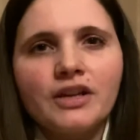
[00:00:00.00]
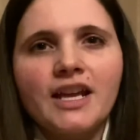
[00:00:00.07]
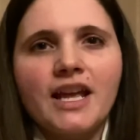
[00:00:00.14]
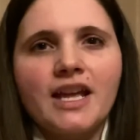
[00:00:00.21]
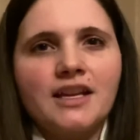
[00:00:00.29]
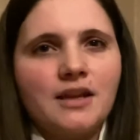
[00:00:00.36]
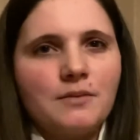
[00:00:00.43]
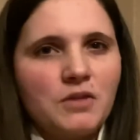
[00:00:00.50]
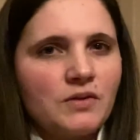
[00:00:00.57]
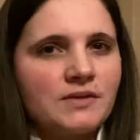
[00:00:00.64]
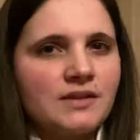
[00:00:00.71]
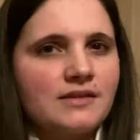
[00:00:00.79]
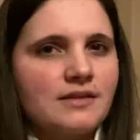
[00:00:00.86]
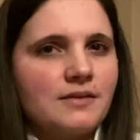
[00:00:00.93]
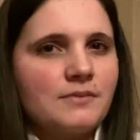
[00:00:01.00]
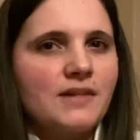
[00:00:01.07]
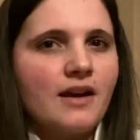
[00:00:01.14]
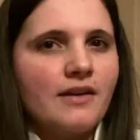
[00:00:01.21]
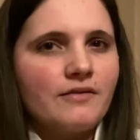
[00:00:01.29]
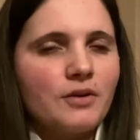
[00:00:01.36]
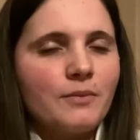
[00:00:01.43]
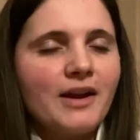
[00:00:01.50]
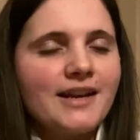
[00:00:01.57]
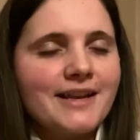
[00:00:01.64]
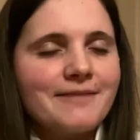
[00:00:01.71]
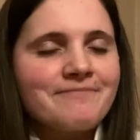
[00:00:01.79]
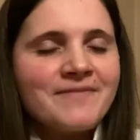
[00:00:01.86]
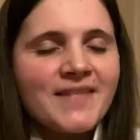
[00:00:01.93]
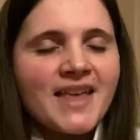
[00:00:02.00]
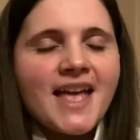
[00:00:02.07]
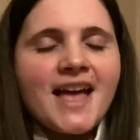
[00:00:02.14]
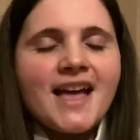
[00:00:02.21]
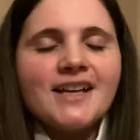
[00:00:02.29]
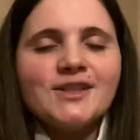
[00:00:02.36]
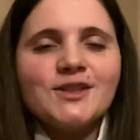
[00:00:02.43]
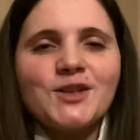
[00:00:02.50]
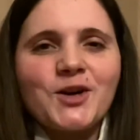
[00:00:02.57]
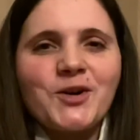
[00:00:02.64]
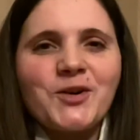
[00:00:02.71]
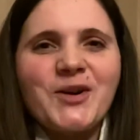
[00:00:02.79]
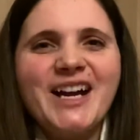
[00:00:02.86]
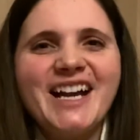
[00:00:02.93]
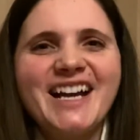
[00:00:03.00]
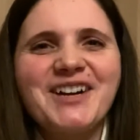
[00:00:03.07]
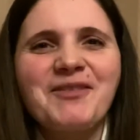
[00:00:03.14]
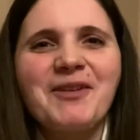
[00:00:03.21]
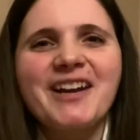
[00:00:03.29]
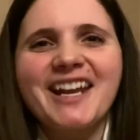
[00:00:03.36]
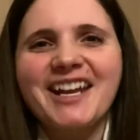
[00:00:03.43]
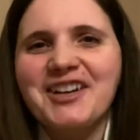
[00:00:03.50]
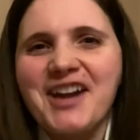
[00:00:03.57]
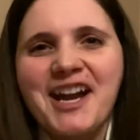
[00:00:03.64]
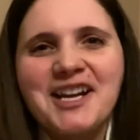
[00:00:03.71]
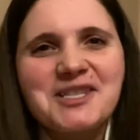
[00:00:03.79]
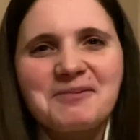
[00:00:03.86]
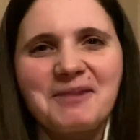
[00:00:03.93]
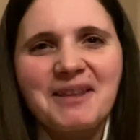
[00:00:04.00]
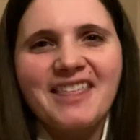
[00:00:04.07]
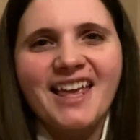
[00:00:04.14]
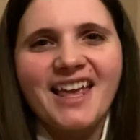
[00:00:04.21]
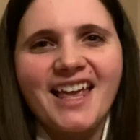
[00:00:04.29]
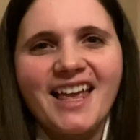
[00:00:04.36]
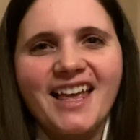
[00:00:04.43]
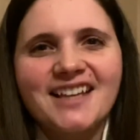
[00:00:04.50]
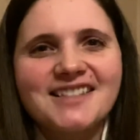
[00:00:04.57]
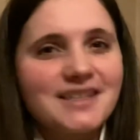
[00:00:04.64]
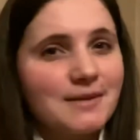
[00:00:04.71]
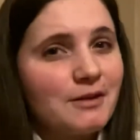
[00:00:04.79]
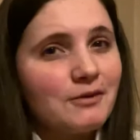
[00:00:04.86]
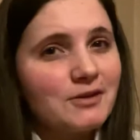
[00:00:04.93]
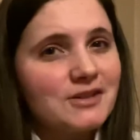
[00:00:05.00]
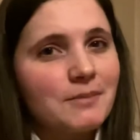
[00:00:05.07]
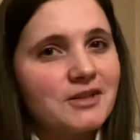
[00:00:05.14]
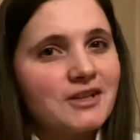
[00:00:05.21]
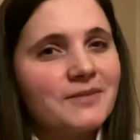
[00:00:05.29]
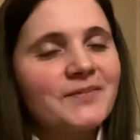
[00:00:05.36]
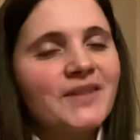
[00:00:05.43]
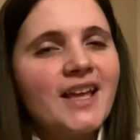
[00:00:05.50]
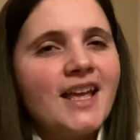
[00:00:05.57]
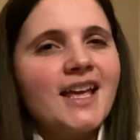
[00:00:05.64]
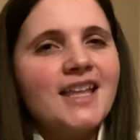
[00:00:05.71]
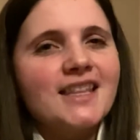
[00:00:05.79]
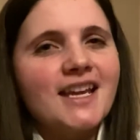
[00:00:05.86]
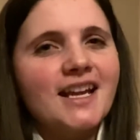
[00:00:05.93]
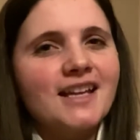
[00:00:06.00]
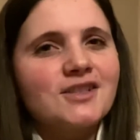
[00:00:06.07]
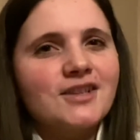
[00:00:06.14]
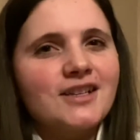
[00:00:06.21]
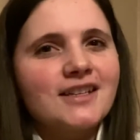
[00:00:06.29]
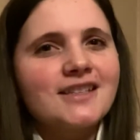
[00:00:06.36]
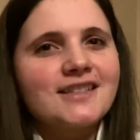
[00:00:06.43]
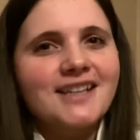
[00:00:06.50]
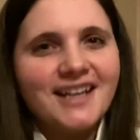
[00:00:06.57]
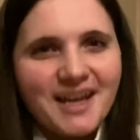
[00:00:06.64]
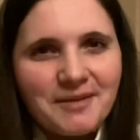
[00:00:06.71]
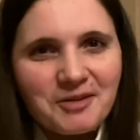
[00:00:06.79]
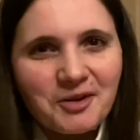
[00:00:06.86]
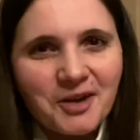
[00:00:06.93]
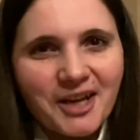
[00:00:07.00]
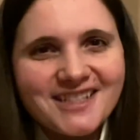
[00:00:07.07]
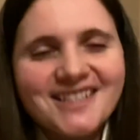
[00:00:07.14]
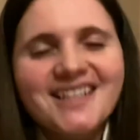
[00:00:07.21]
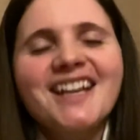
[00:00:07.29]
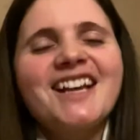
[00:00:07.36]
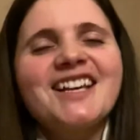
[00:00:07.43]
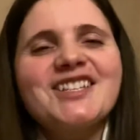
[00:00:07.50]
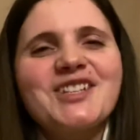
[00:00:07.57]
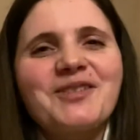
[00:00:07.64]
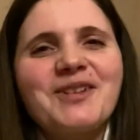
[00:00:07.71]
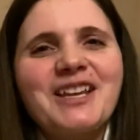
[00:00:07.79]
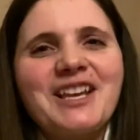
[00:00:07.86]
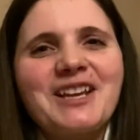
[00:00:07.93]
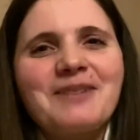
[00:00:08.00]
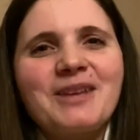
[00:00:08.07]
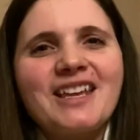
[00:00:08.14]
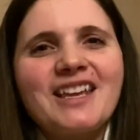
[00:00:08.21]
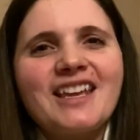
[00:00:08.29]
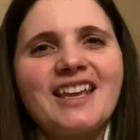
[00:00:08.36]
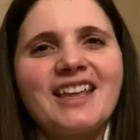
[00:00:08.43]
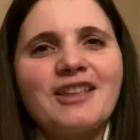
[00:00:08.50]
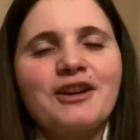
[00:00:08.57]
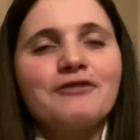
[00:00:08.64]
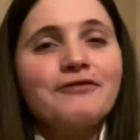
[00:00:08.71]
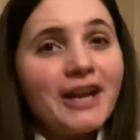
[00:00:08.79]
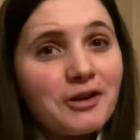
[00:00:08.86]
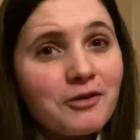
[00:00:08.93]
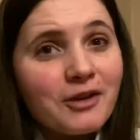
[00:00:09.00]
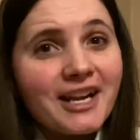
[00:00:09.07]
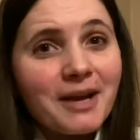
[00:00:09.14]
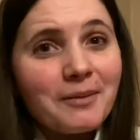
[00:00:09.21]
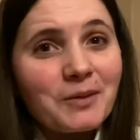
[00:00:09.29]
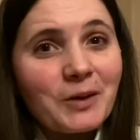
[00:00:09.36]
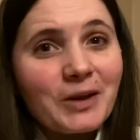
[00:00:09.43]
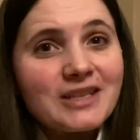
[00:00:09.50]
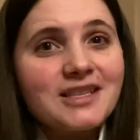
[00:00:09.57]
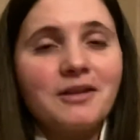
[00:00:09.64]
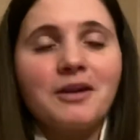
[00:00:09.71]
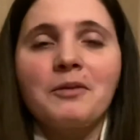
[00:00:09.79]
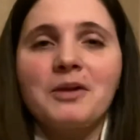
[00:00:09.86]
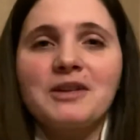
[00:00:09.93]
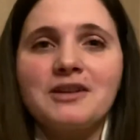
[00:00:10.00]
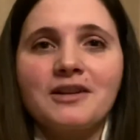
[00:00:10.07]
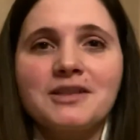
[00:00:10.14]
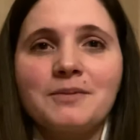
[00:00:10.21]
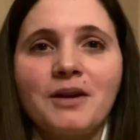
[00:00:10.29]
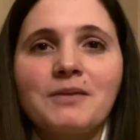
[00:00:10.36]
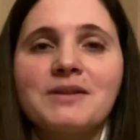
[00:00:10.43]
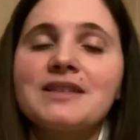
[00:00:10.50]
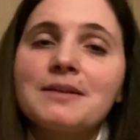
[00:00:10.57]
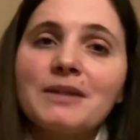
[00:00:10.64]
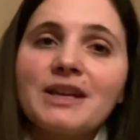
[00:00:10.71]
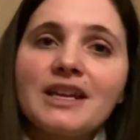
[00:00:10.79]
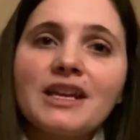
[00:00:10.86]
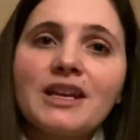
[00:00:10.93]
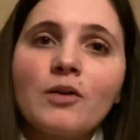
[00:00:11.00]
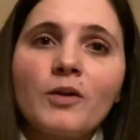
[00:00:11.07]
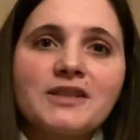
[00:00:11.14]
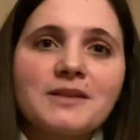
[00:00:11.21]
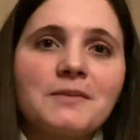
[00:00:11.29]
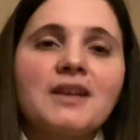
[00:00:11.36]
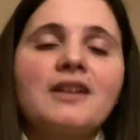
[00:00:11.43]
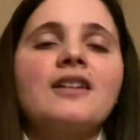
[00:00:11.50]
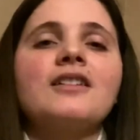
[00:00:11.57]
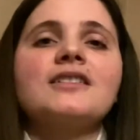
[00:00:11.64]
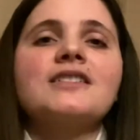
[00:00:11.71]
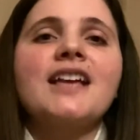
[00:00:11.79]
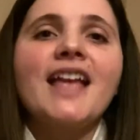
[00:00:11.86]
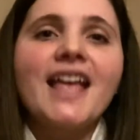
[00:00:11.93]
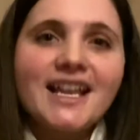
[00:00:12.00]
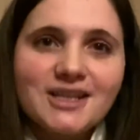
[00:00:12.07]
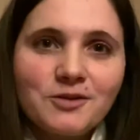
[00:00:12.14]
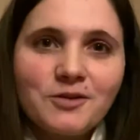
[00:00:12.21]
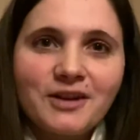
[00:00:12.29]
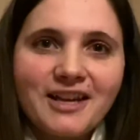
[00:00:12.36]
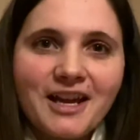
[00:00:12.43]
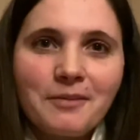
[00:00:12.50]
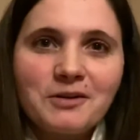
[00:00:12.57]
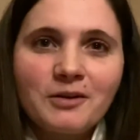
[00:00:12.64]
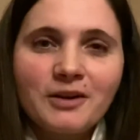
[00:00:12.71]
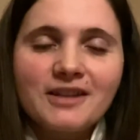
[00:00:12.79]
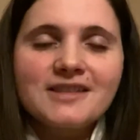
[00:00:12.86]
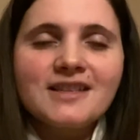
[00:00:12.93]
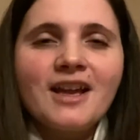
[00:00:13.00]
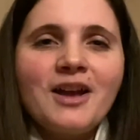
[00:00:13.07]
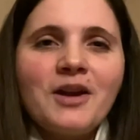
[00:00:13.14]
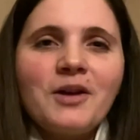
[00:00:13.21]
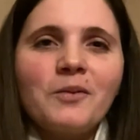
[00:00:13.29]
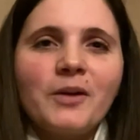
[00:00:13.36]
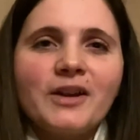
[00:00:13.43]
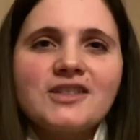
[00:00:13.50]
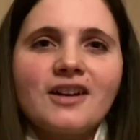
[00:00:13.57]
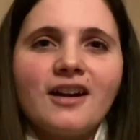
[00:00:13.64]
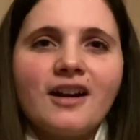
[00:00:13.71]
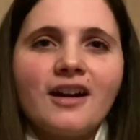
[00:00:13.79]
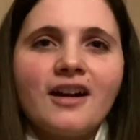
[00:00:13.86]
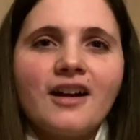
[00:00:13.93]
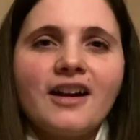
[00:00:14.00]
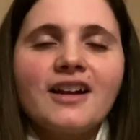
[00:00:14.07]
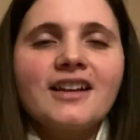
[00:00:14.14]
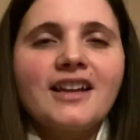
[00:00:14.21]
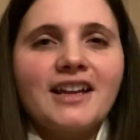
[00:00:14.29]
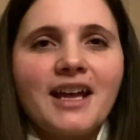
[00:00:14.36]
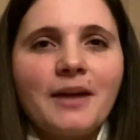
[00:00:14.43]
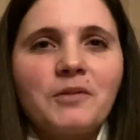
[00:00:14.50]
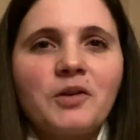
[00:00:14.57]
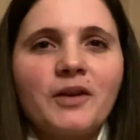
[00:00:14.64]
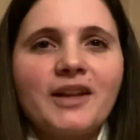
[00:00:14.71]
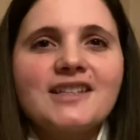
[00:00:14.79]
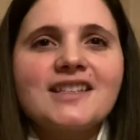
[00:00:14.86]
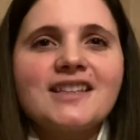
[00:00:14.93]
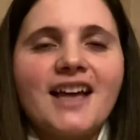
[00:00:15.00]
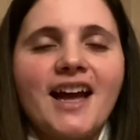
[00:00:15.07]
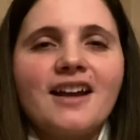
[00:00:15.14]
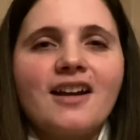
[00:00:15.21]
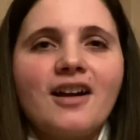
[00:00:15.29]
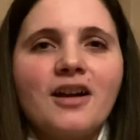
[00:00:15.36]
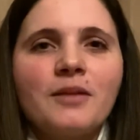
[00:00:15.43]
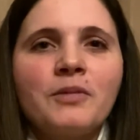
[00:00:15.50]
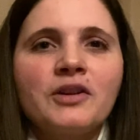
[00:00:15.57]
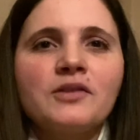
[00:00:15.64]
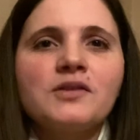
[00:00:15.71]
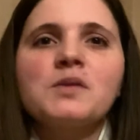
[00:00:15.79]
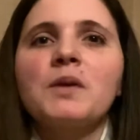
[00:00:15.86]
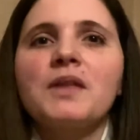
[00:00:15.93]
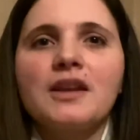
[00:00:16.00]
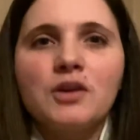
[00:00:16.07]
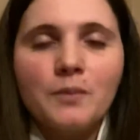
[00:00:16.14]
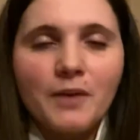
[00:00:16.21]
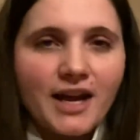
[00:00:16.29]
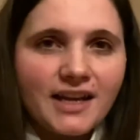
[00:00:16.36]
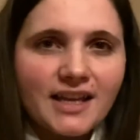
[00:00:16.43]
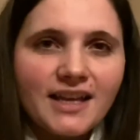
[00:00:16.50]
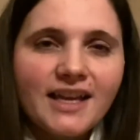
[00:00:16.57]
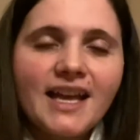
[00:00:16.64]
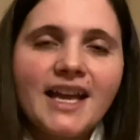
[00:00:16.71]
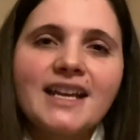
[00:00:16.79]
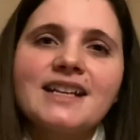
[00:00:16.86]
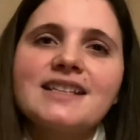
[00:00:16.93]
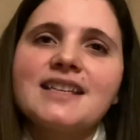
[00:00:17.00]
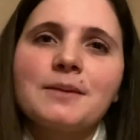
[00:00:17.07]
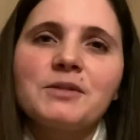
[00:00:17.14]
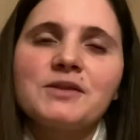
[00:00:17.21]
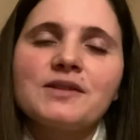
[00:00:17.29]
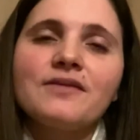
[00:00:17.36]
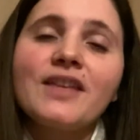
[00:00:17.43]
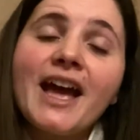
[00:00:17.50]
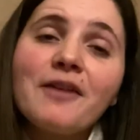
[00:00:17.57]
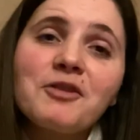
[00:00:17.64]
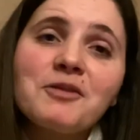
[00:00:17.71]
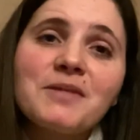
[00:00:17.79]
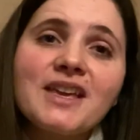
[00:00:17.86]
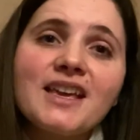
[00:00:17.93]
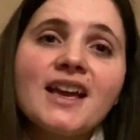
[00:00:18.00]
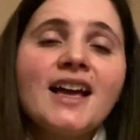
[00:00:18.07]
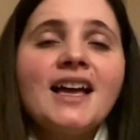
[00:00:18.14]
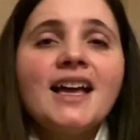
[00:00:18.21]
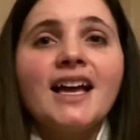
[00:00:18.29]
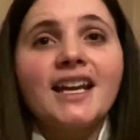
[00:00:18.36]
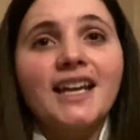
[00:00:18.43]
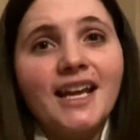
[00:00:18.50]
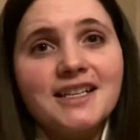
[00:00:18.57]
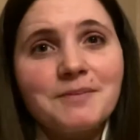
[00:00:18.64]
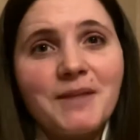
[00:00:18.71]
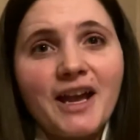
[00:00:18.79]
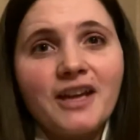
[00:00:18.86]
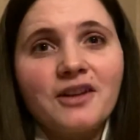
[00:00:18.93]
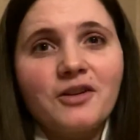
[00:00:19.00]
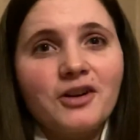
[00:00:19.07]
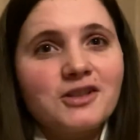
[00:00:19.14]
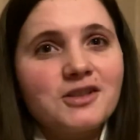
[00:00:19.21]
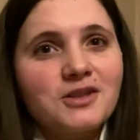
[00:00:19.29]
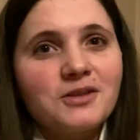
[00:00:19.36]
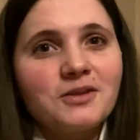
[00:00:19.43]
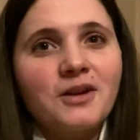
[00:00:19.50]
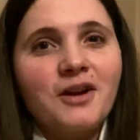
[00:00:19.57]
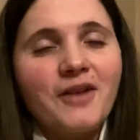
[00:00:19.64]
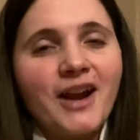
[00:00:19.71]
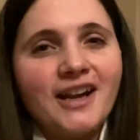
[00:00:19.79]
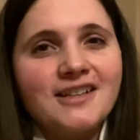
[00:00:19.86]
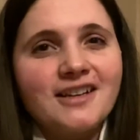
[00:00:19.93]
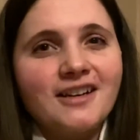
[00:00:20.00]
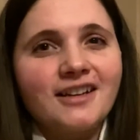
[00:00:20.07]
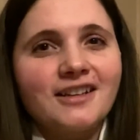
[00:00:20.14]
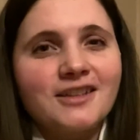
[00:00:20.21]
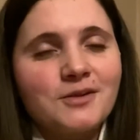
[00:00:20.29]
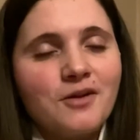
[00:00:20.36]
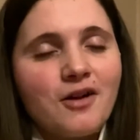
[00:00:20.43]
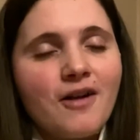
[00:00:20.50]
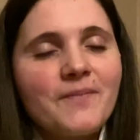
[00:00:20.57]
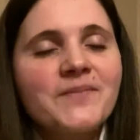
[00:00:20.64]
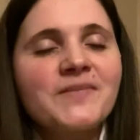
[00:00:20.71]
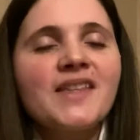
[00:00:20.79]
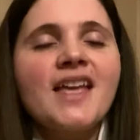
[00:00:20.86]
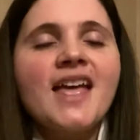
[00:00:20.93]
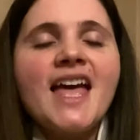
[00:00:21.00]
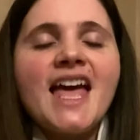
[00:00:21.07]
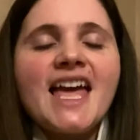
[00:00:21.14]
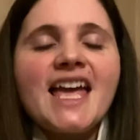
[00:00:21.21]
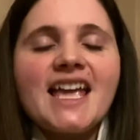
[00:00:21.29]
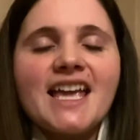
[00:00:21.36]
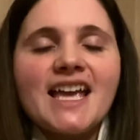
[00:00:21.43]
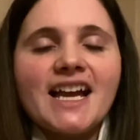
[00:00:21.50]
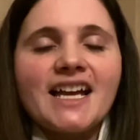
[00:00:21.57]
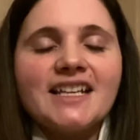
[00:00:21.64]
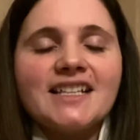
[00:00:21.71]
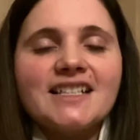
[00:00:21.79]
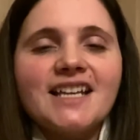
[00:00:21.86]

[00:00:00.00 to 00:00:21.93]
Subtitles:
and immune system of your body. So what interacts with a CB receptor? The answer is cannabinoids. So it can be either phytocannabinoids, like what we talked about with CBD, or something called endocannabinoids, which are cannabinoids that are produced within your body. And examples of that would be anandamide or 2-arachidonoglycerol. And